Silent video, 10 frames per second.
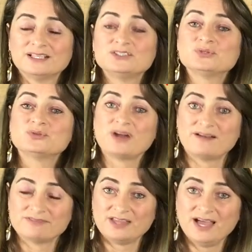To
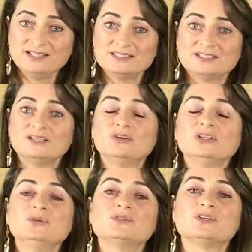graph that,
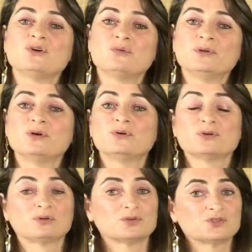use an open or a
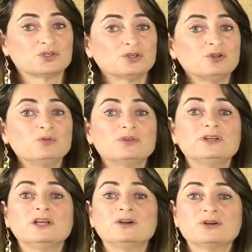closed circle with
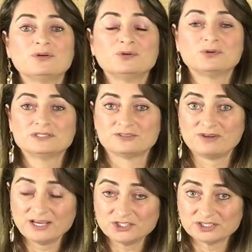an arrow going one
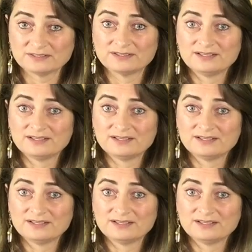direction,